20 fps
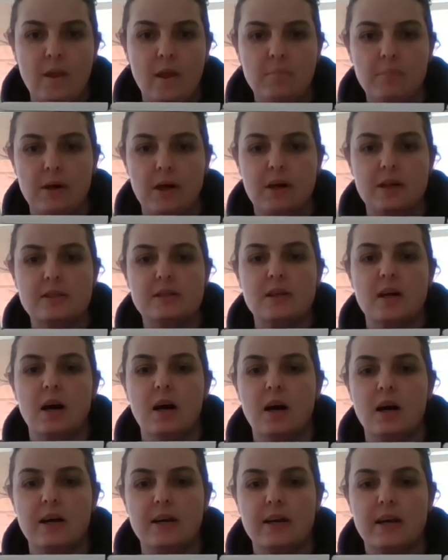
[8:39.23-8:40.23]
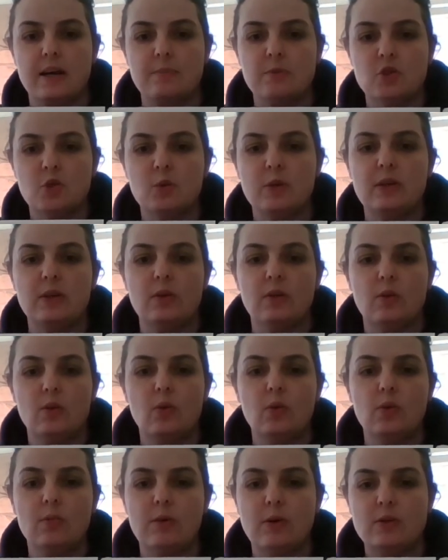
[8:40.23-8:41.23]
But I am doing
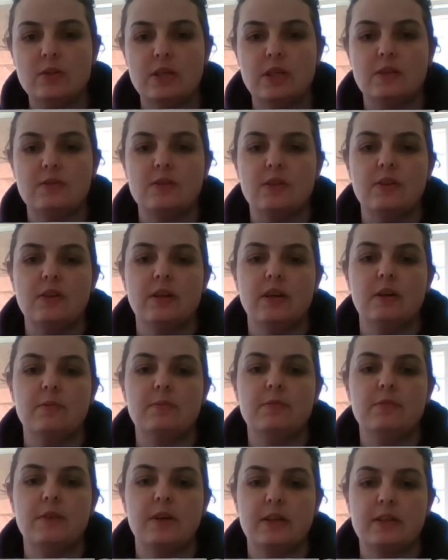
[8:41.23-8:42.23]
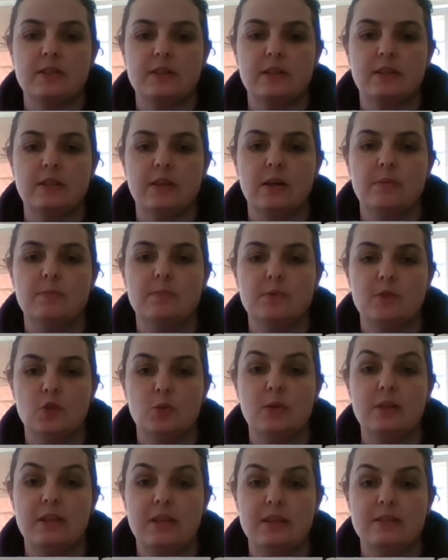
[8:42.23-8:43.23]
all the motifs, and then I'm
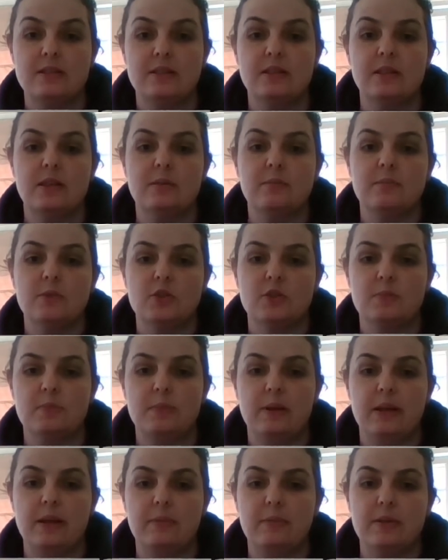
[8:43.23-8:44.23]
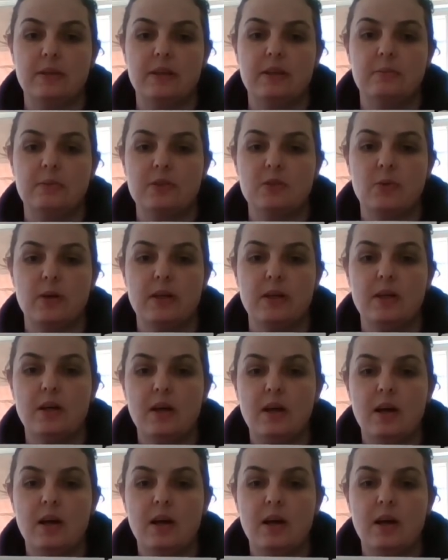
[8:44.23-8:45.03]
doing this, and then I'm just playing with it in between.